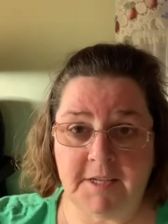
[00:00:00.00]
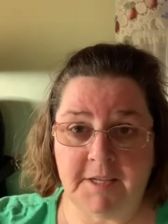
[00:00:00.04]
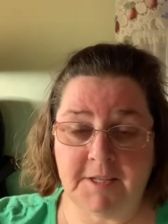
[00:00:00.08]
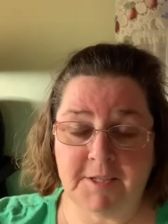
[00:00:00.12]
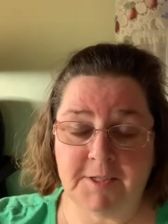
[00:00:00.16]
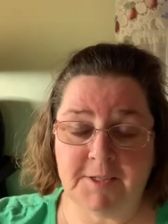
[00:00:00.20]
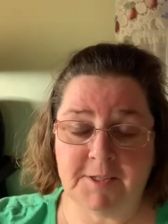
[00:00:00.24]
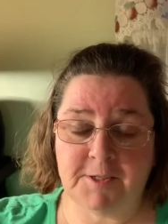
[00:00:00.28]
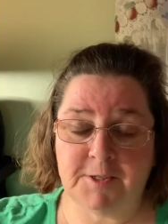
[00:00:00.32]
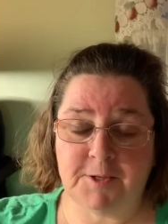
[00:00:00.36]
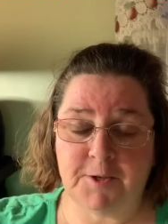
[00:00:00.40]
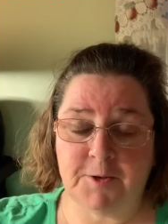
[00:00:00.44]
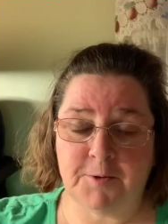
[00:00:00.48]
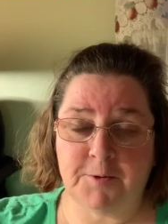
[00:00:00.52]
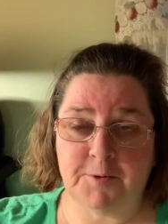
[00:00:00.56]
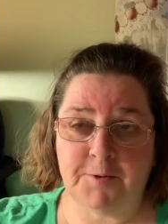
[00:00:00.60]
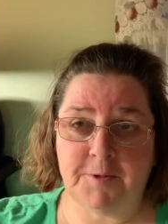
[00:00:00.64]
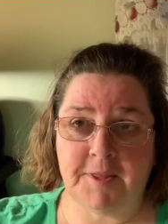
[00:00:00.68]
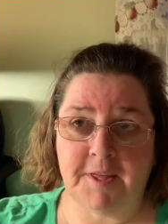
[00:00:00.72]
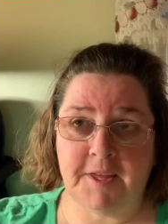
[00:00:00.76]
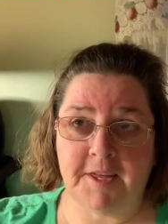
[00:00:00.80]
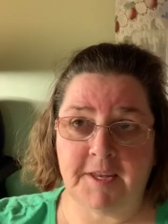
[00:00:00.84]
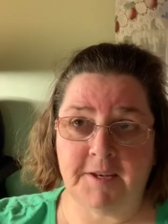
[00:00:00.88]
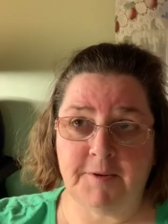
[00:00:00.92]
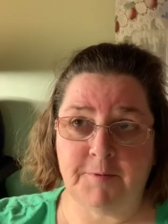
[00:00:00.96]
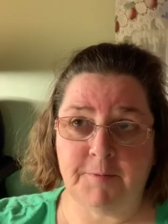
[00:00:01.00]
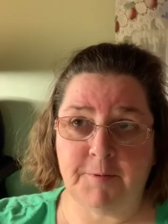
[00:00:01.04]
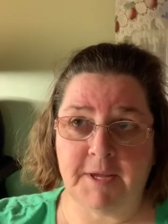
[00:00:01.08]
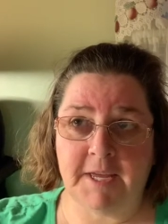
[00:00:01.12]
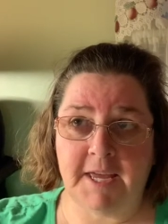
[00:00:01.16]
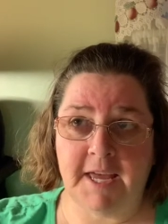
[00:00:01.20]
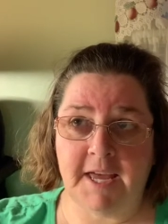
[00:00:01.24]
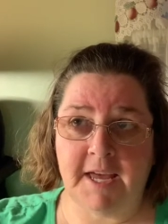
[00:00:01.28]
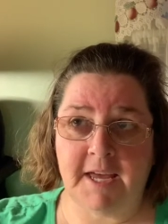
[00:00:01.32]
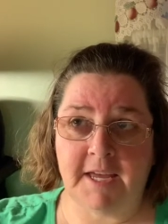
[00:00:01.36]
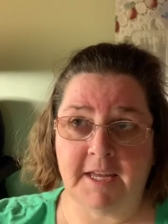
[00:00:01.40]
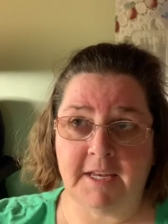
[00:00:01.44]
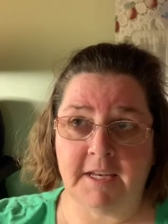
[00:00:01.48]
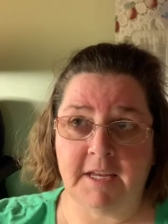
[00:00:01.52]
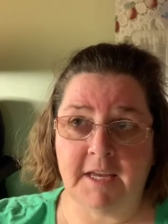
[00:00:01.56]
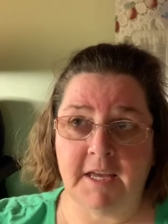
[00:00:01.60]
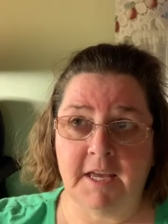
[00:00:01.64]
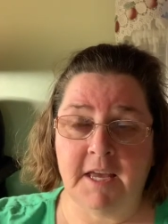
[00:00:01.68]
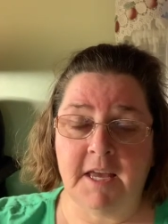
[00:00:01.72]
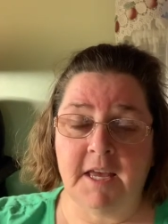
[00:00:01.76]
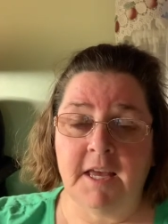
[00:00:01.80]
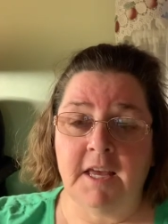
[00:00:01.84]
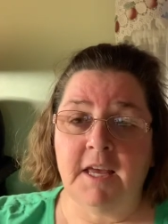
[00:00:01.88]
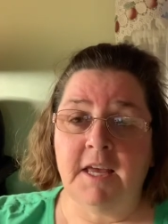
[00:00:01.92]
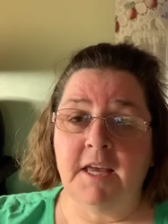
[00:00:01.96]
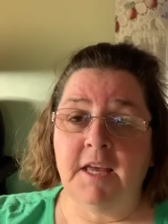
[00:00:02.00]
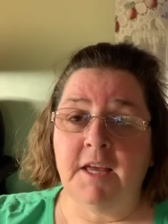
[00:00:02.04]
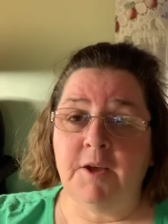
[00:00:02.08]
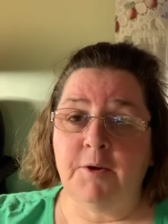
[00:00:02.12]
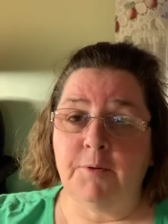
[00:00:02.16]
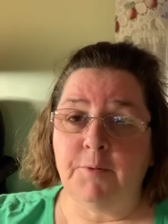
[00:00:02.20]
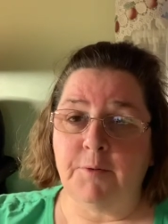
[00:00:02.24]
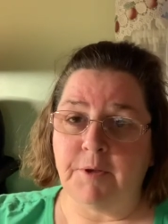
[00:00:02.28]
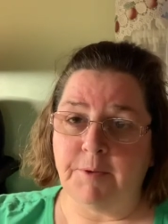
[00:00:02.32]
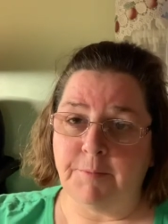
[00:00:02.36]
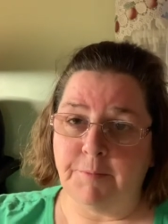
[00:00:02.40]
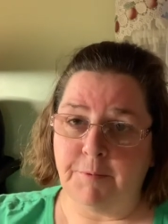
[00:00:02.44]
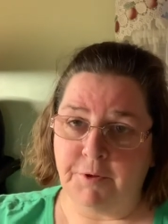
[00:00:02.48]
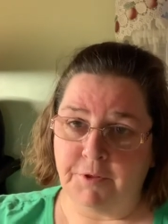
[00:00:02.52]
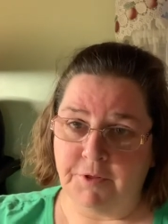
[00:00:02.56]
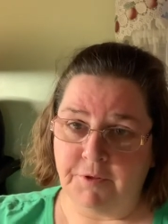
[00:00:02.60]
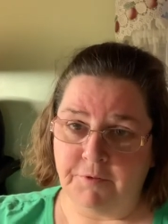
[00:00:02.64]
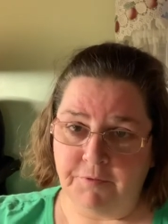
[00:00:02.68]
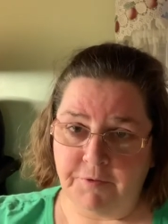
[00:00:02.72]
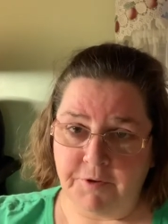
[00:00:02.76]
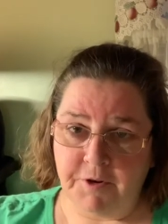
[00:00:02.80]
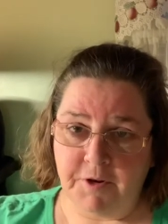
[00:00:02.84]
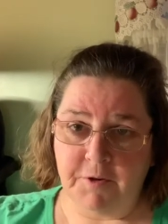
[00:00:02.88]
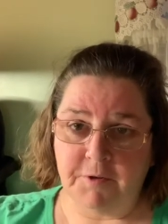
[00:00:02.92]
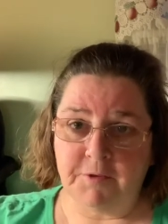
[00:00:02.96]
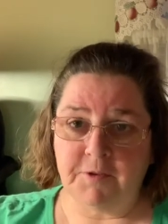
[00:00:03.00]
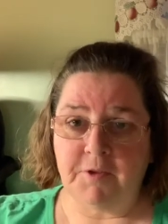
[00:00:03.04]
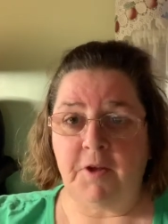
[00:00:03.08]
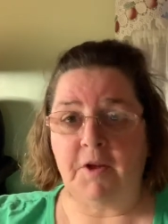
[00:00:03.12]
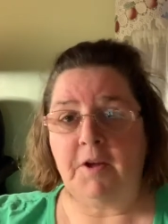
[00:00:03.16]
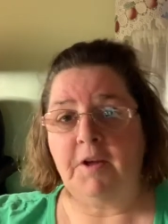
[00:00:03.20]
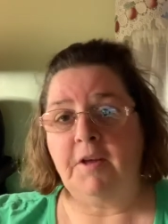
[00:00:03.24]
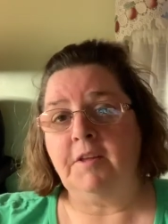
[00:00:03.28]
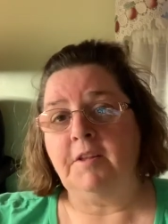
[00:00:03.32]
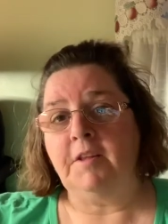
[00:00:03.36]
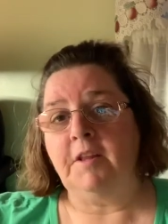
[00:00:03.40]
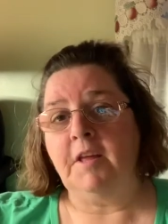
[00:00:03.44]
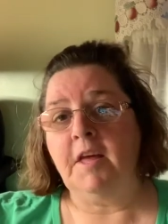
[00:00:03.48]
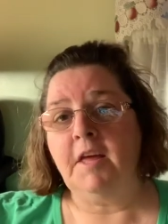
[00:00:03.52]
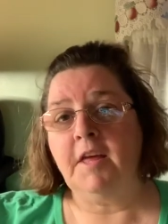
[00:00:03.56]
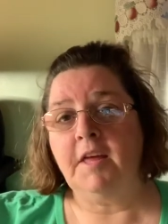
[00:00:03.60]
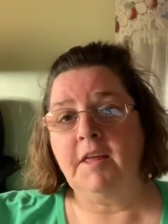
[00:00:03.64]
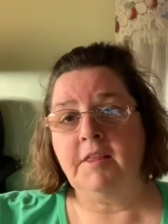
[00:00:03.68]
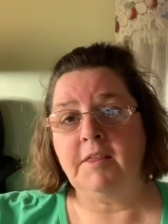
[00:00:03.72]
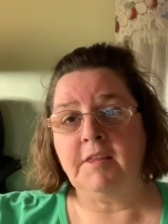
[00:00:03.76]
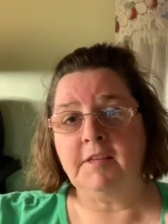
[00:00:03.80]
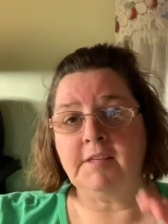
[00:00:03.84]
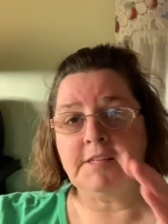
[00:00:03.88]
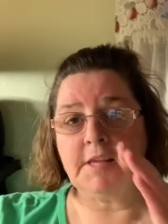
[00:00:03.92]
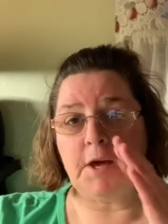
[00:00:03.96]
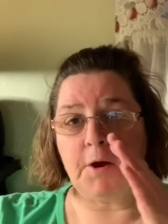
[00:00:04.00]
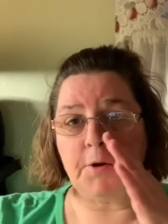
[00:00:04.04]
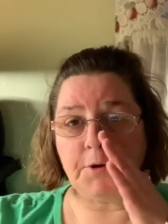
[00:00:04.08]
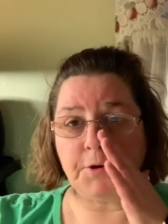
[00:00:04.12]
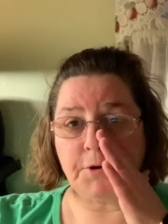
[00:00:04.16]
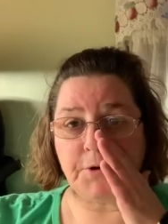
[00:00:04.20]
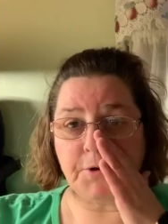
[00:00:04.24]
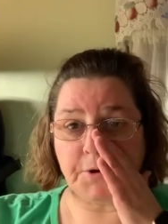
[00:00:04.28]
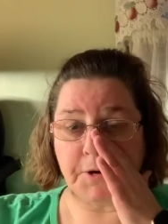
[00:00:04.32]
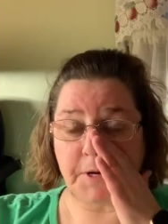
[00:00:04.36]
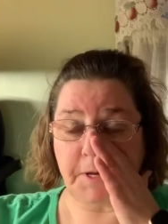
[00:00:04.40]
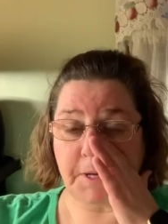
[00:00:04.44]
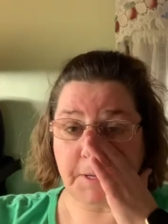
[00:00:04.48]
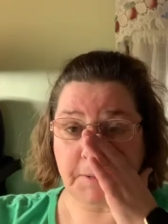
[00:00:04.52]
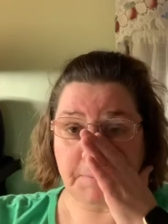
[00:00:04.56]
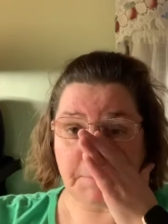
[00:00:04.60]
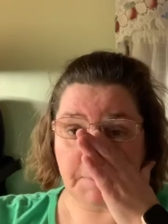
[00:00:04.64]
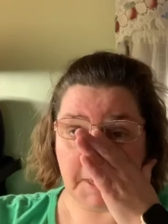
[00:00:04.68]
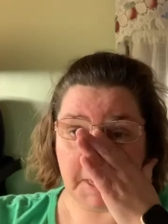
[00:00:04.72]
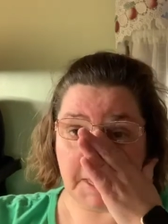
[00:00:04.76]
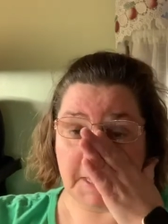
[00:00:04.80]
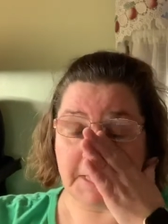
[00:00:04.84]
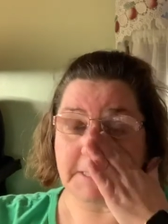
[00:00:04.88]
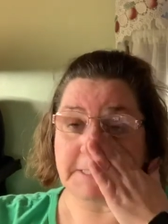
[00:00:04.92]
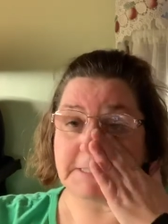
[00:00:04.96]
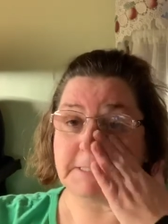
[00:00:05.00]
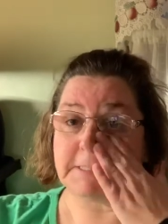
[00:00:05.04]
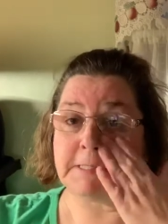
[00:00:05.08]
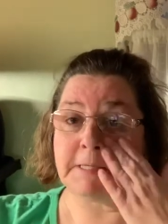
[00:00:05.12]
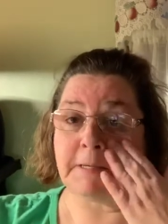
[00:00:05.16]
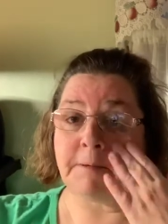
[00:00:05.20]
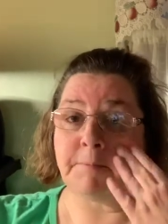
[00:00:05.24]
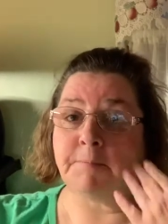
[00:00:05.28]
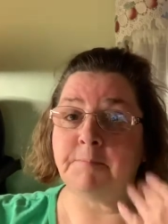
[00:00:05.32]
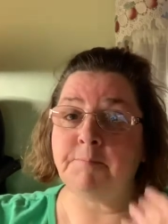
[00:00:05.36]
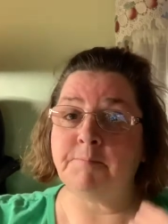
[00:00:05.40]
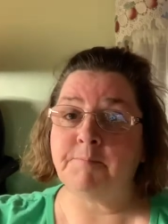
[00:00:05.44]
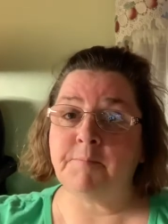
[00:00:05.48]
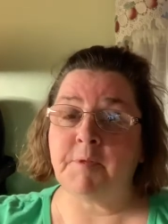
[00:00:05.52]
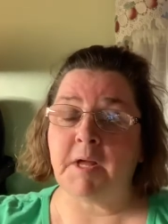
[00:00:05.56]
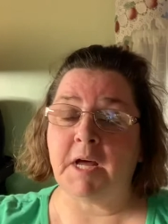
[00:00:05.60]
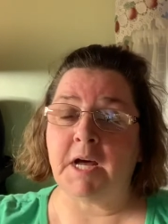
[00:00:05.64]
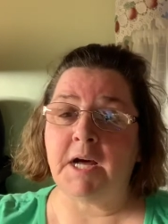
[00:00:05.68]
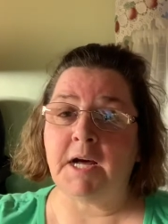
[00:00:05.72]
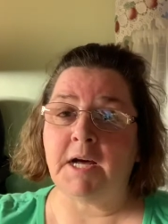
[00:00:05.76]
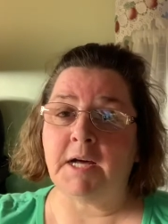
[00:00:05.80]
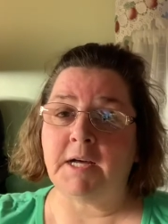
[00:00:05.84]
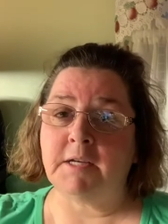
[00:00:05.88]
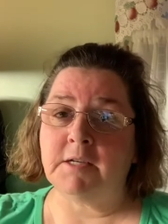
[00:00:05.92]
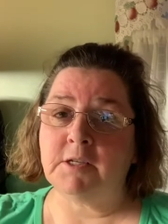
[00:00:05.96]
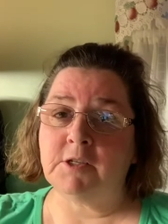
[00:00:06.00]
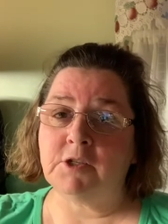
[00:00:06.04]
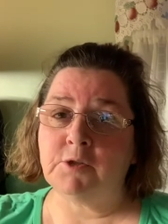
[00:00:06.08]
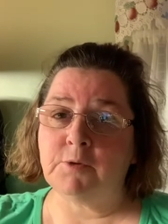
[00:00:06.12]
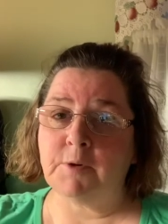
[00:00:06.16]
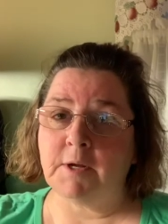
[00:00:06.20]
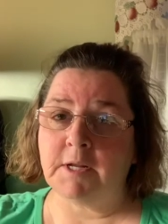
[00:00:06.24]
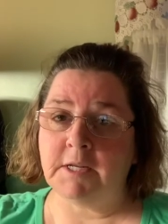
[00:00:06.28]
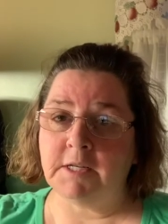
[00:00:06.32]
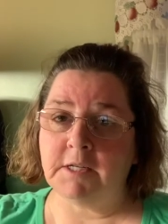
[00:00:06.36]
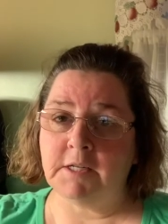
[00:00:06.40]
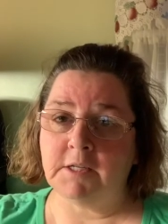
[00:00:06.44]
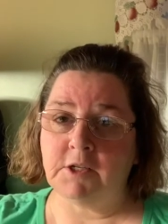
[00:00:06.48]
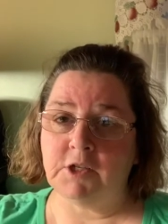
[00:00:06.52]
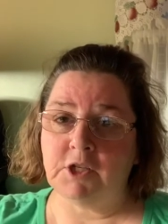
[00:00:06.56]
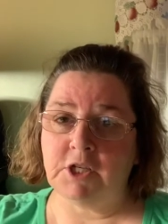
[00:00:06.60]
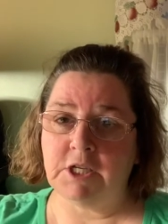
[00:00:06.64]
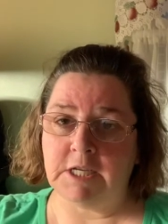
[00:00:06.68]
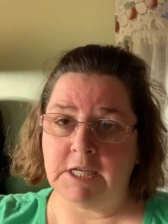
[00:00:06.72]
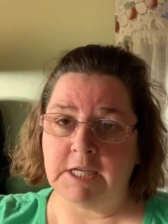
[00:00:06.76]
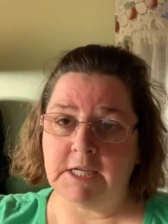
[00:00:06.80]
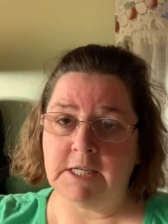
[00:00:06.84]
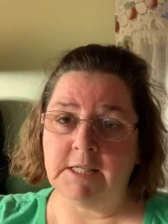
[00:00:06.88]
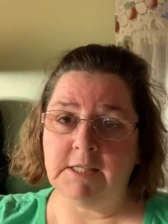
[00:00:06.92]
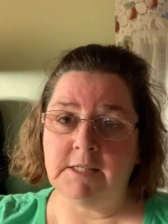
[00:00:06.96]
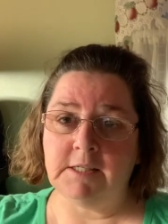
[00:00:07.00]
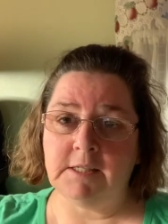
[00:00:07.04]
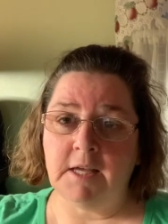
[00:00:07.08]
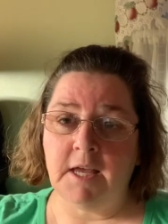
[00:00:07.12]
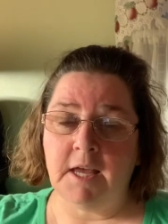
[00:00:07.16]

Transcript: So then we had, we put the Fritos on, the sour cream and some uh, shredded cheese.